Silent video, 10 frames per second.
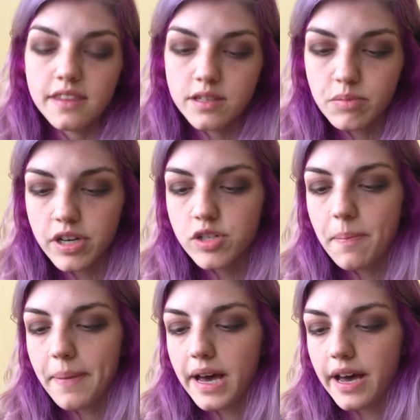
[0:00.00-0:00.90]
this brush
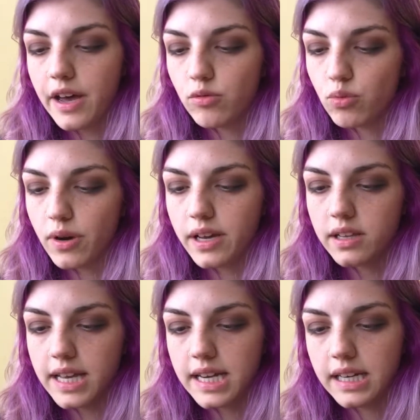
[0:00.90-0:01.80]
by
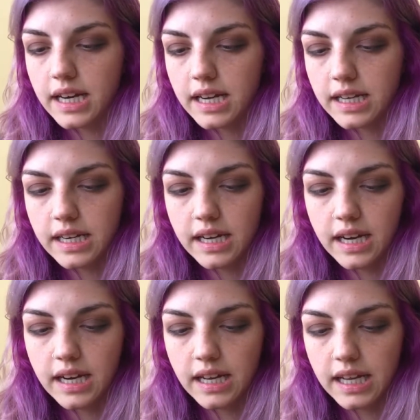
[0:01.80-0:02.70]
Royal and
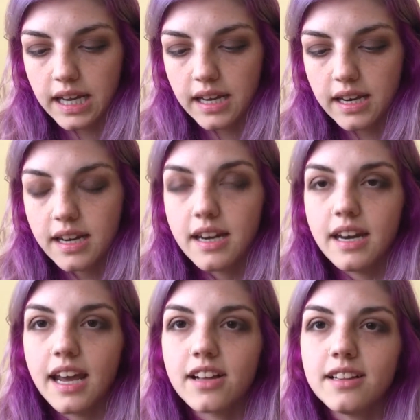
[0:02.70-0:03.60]

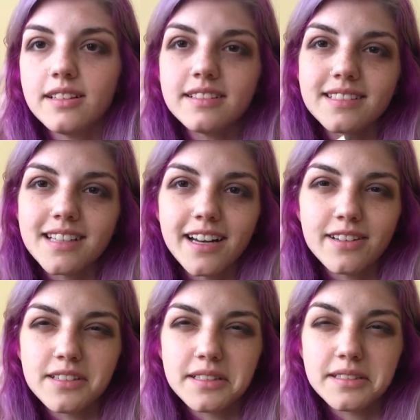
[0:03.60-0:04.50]
Langnickel. Is that how
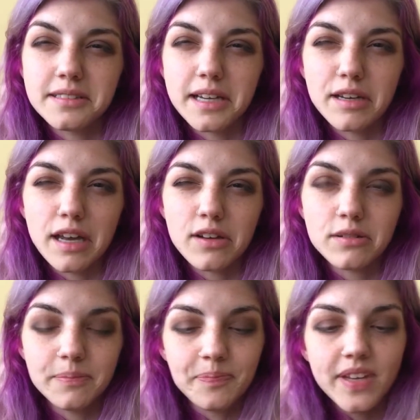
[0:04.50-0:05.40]
you say it? Langnickel?
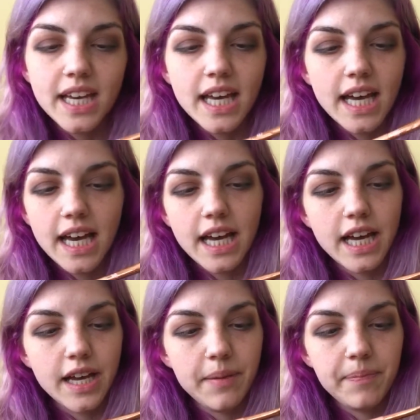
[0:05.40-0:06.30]

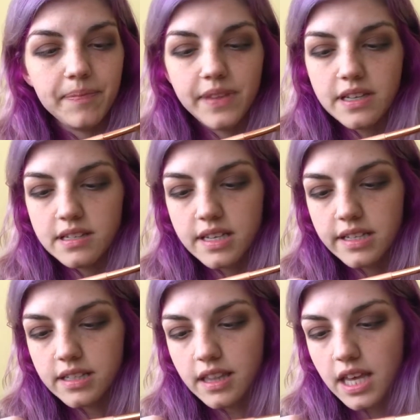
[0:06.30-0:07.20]
This
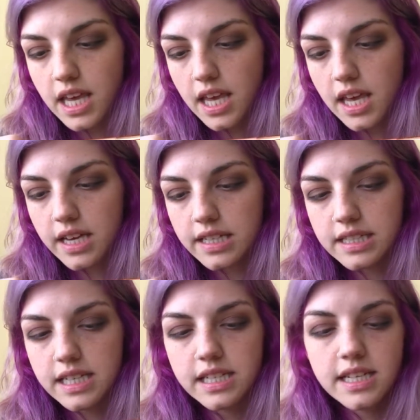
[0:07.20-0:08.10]
is the
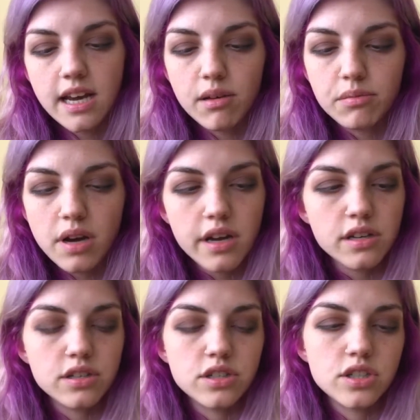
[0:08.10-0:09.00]
detail
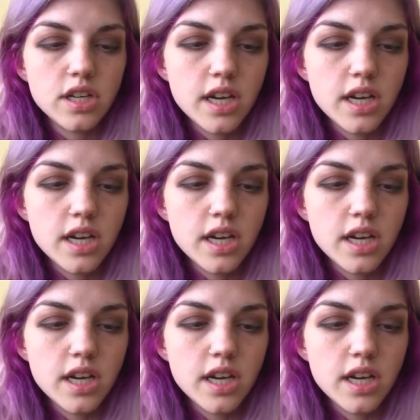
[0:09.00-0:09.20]
brush.